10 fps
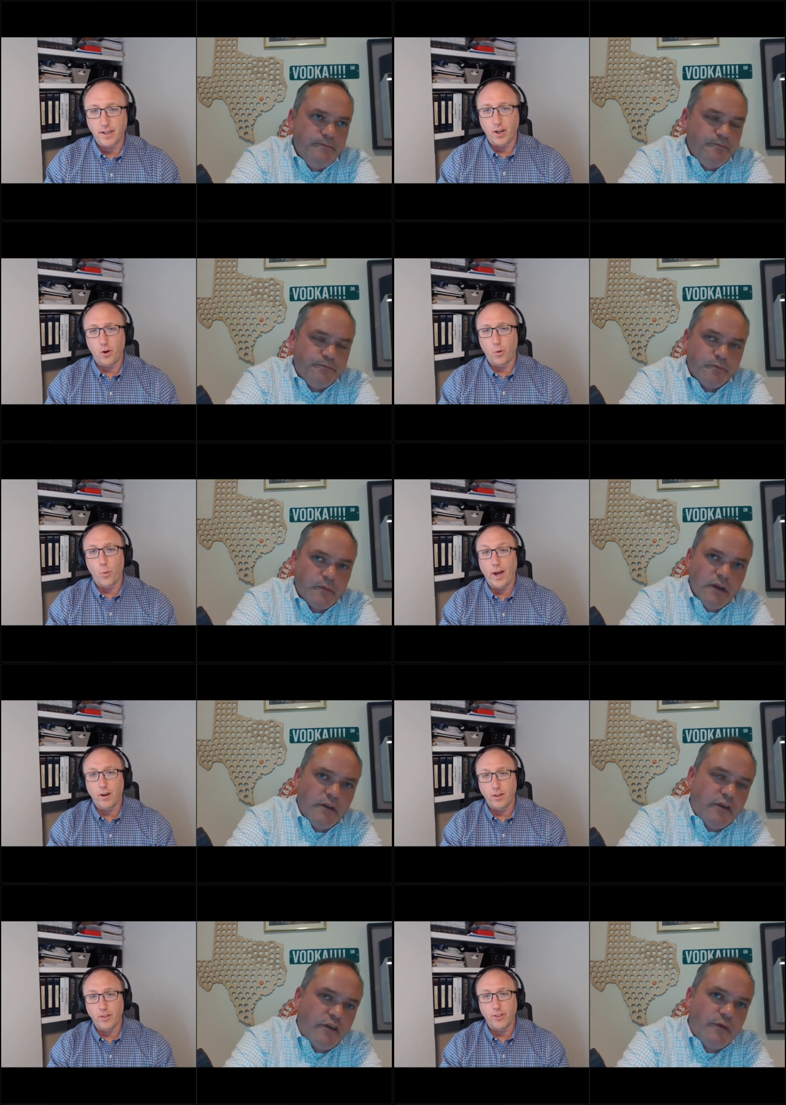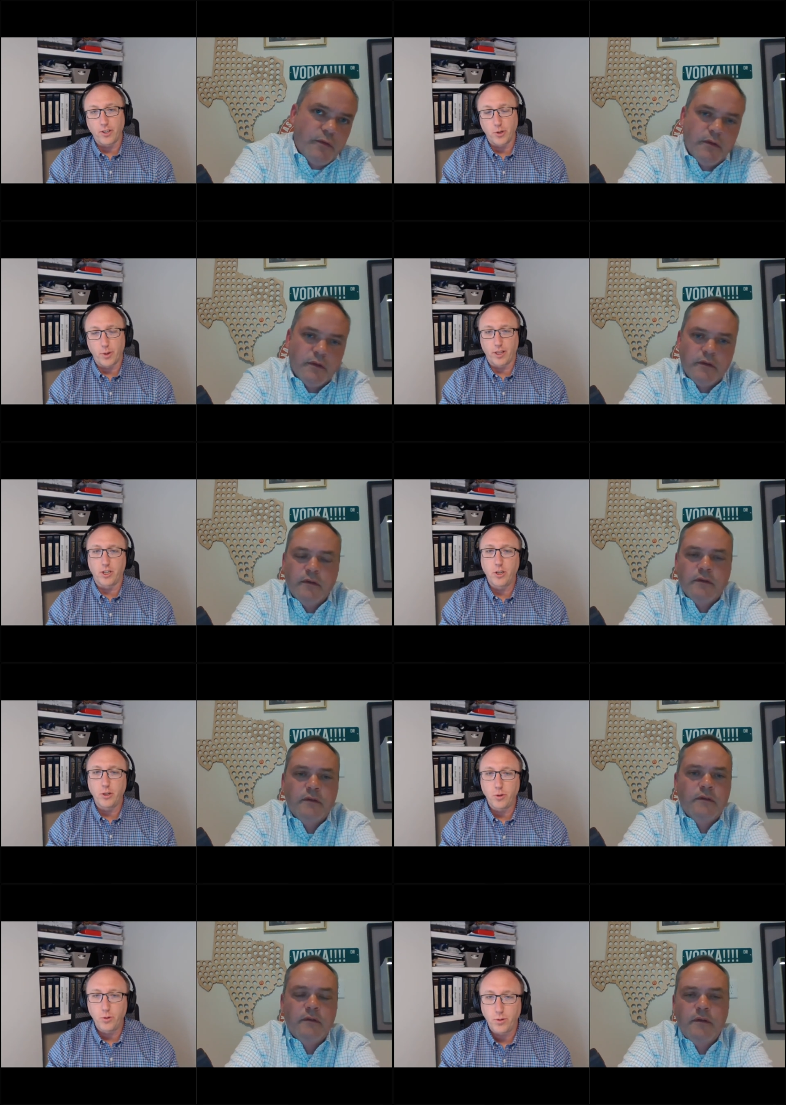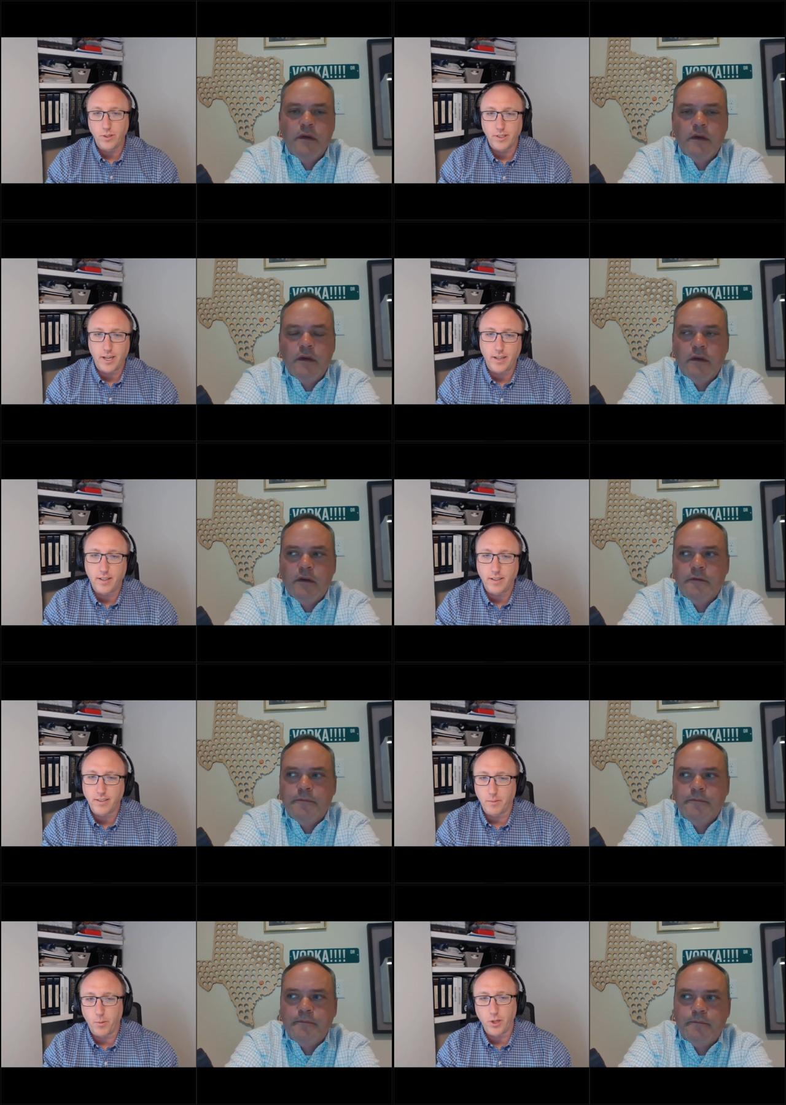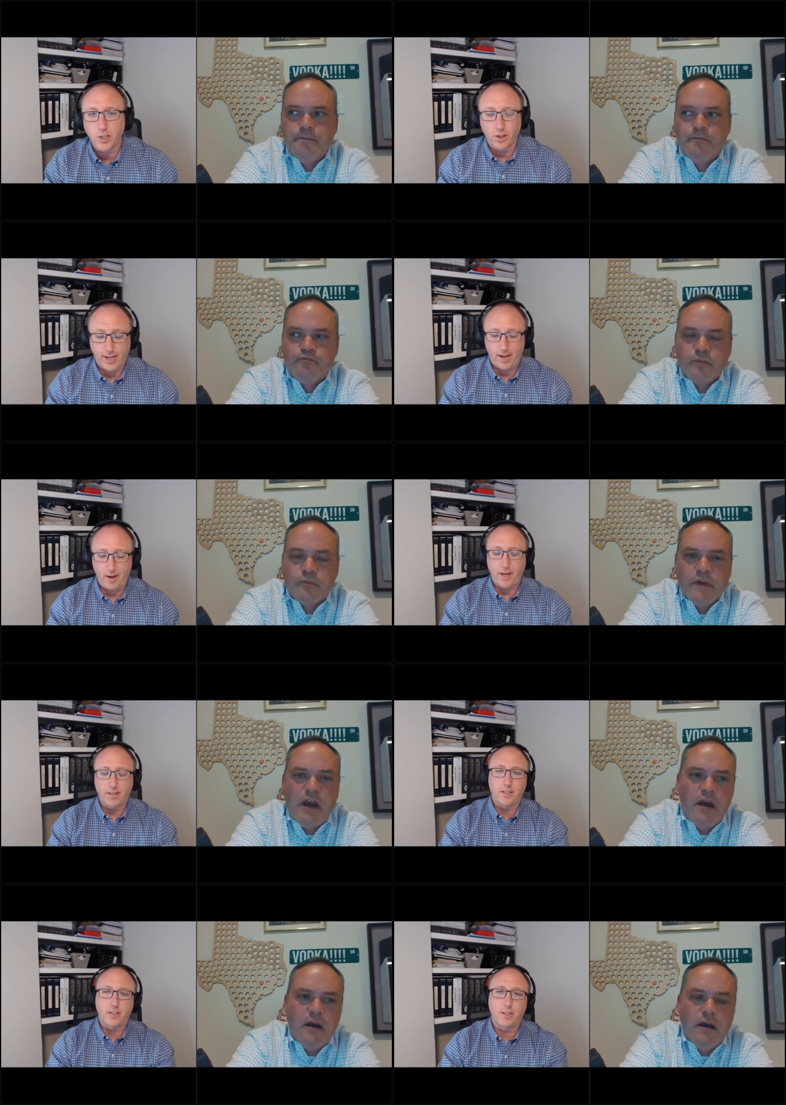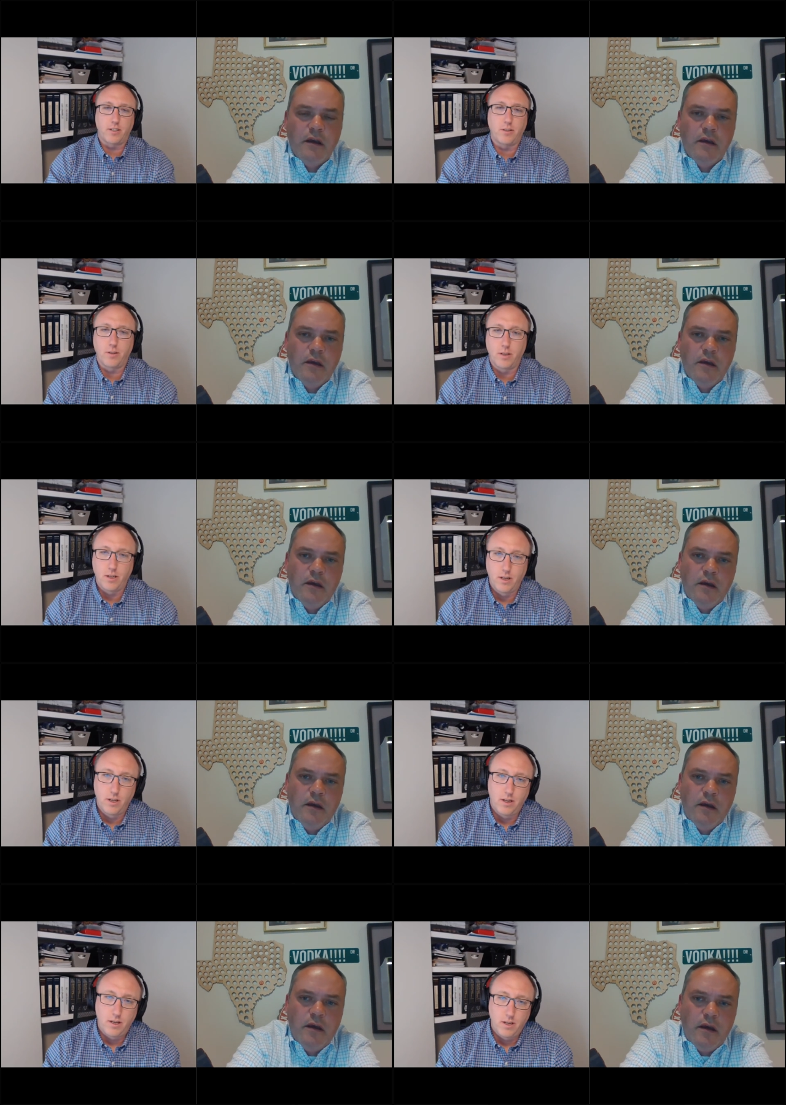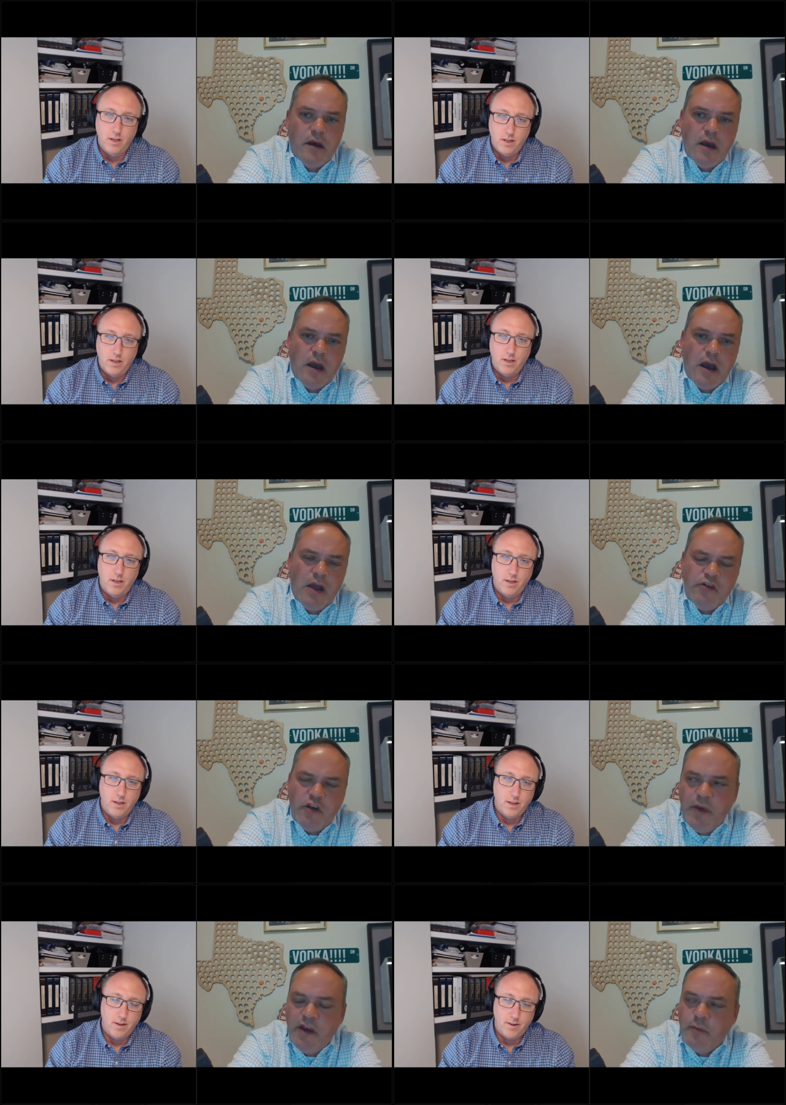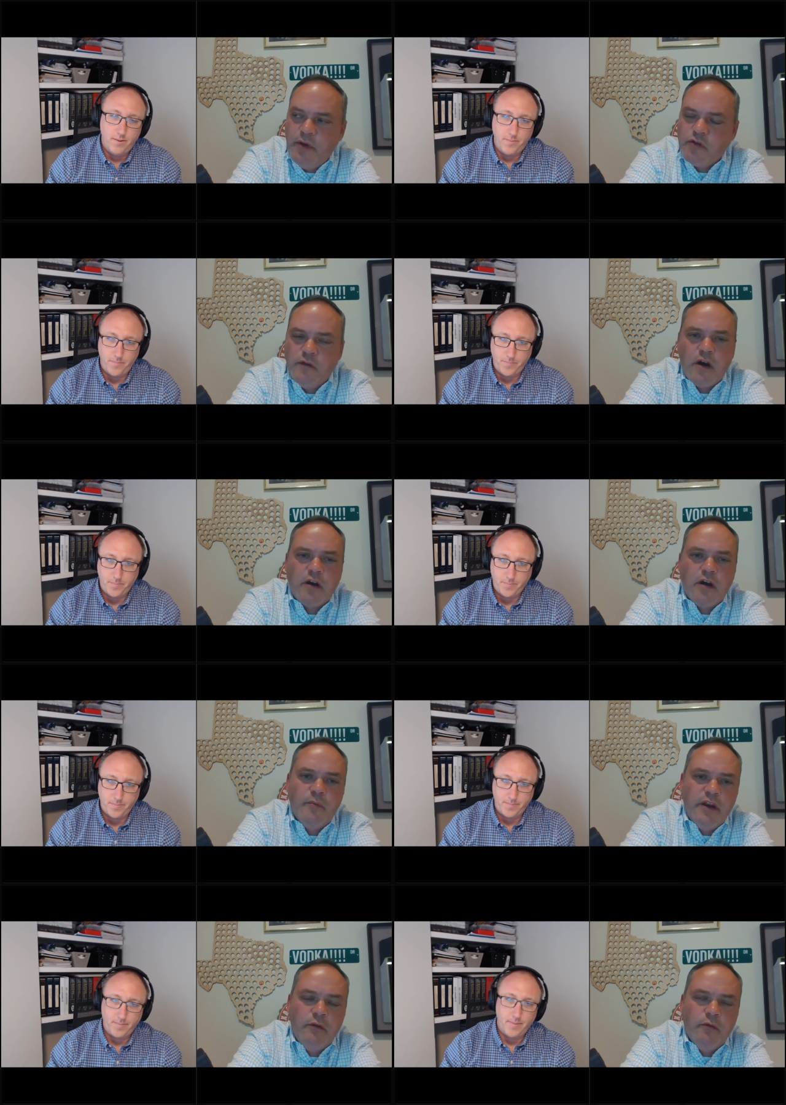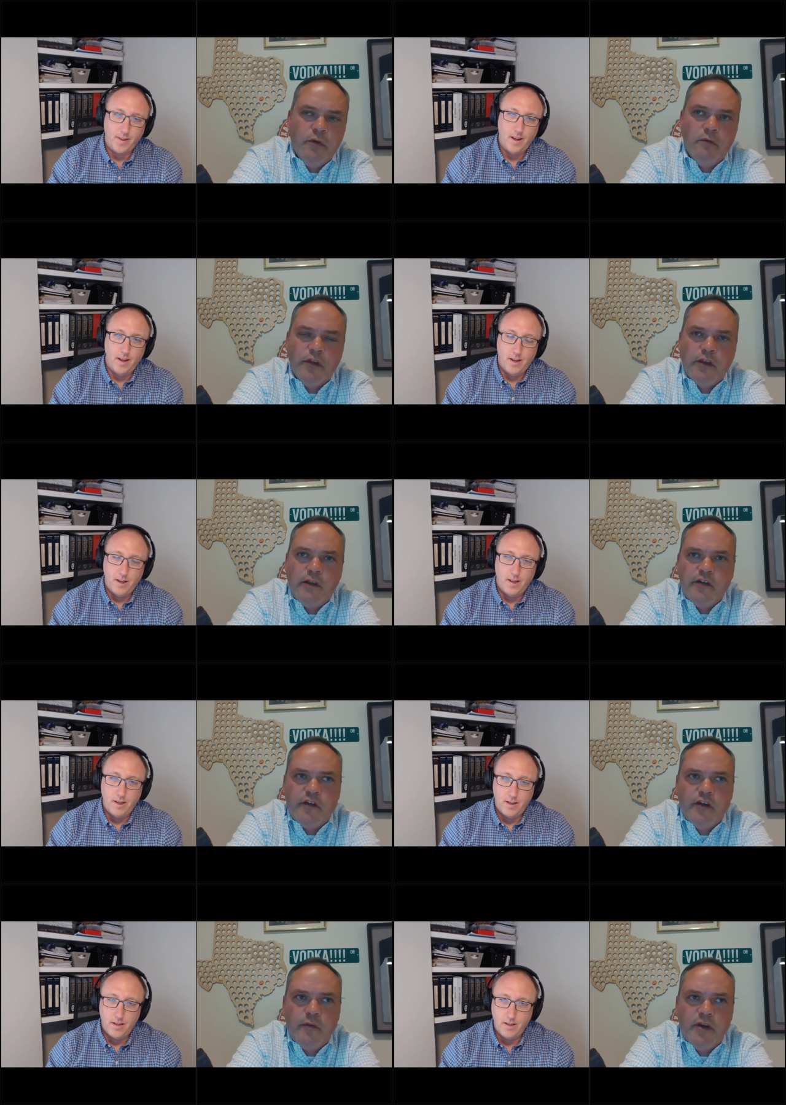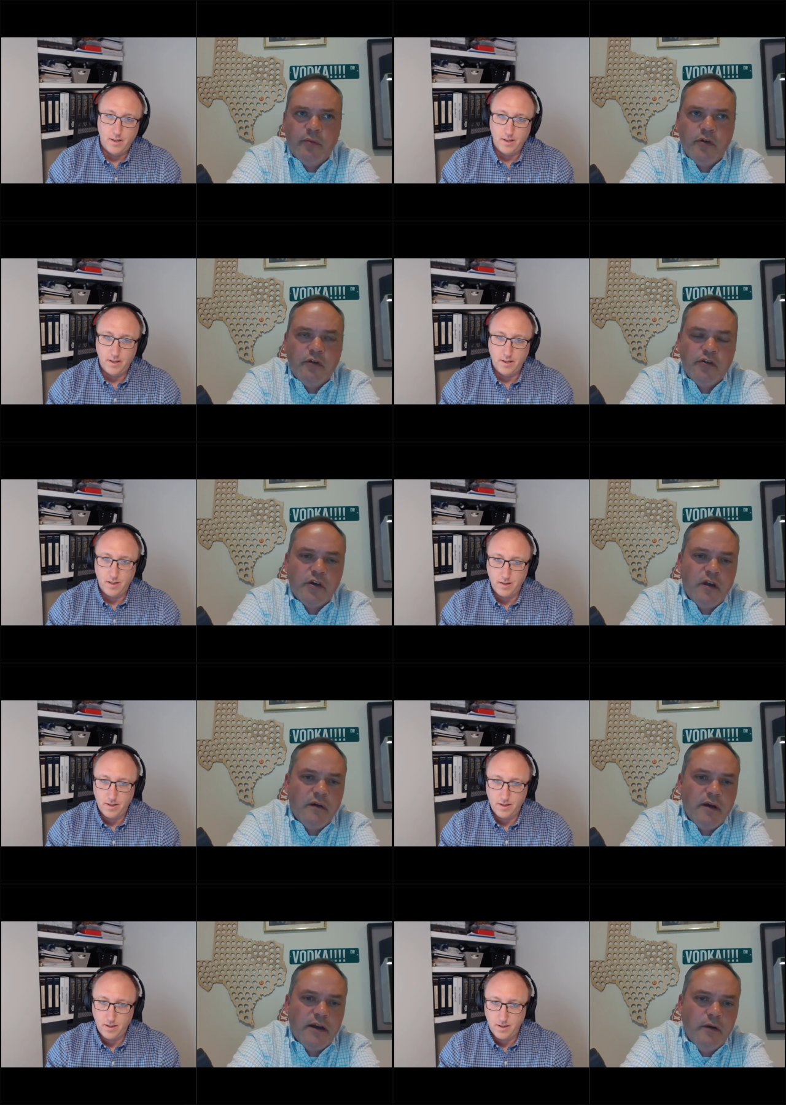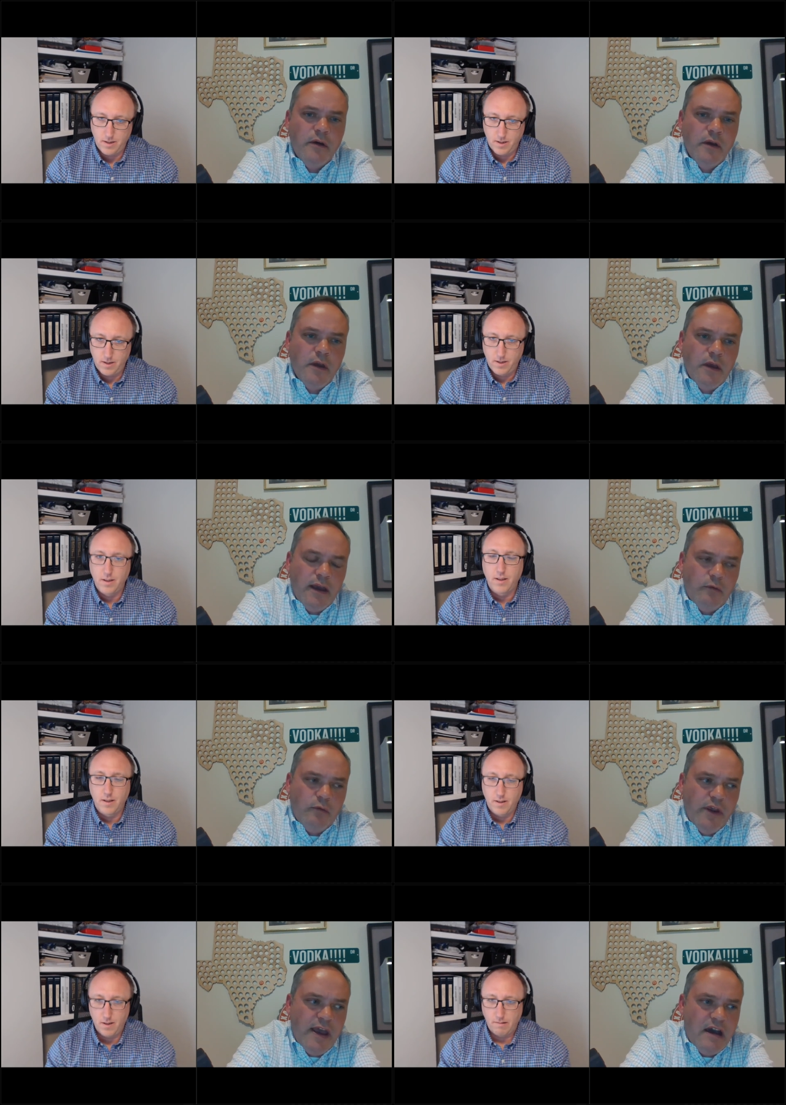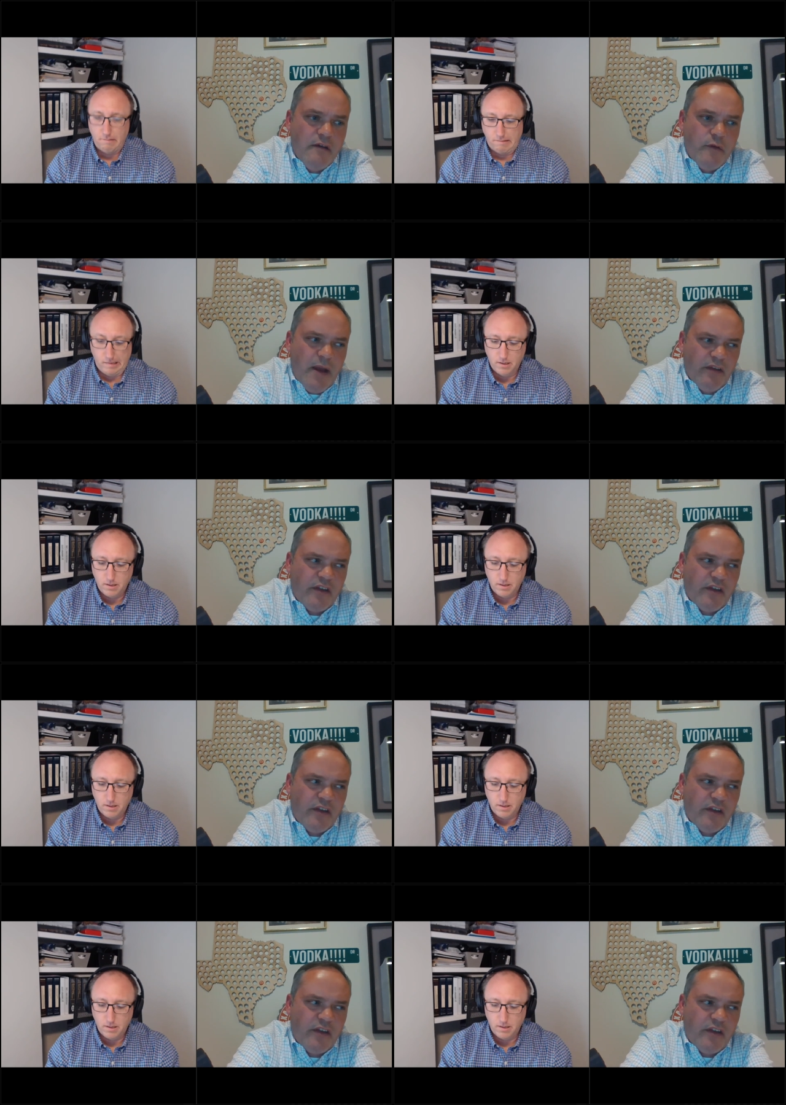Speaker 1: uh, you know, well doing the two? Is that something we should look at and pay uh, attention to?
Speaker 2: I'll just paint a picture of our company. We're, we're the largest independent brokerage in Colorado, and we have about